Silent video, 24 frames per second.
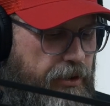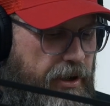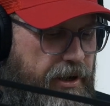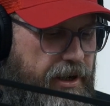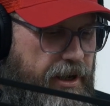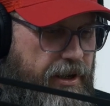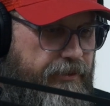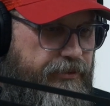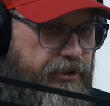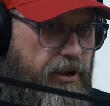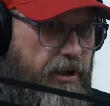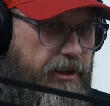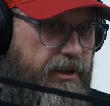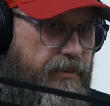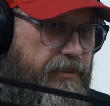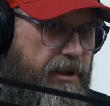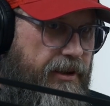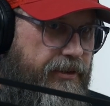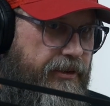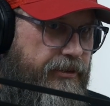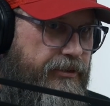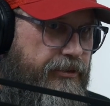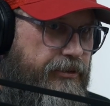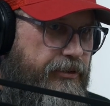and I have talked
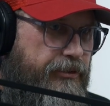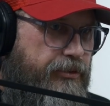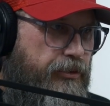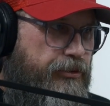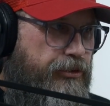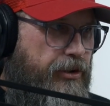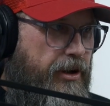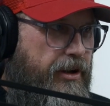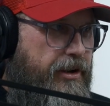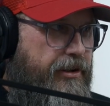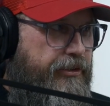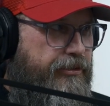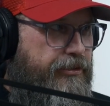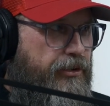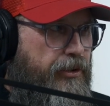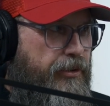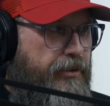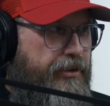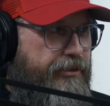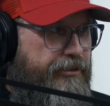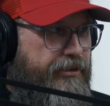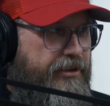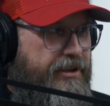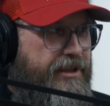about this. So John is
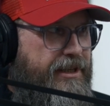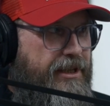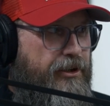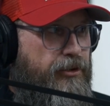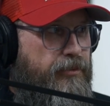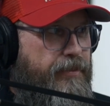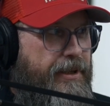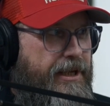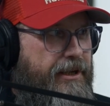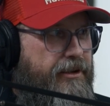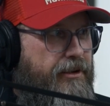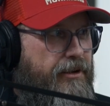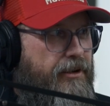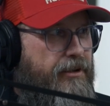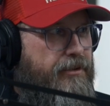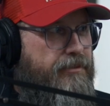known as a deal maker